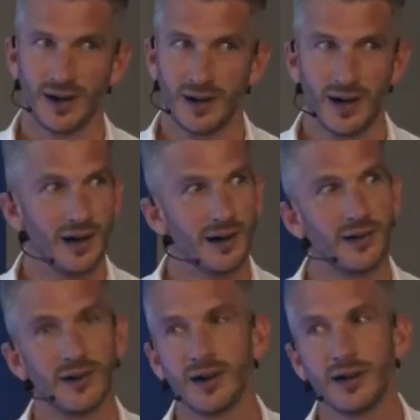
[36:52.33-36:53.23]

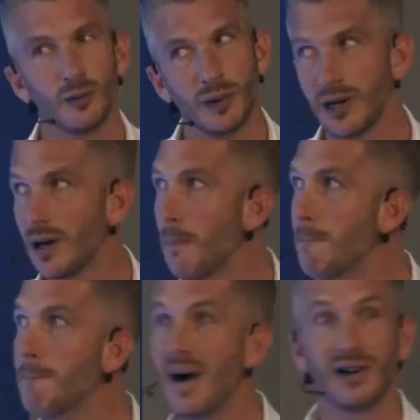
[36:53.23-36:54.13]
and it's been a
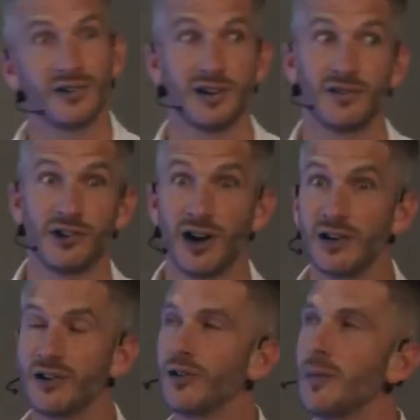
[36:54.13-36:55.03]
massive
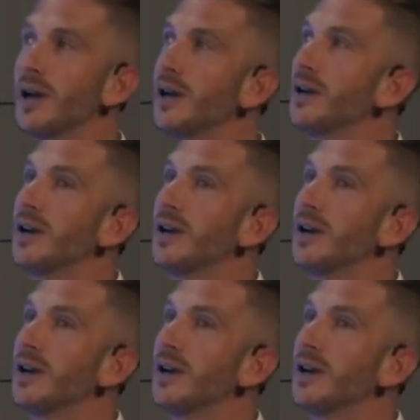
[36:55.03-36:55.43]
change for me.